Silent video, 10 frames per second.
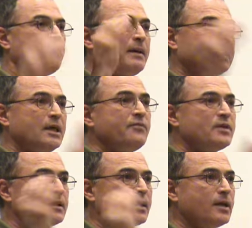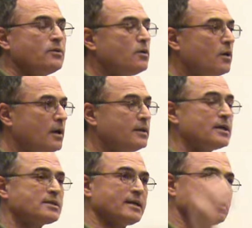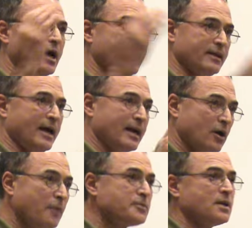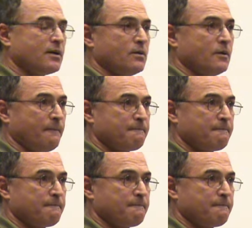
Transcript: But if the trade union leaders are an obstacle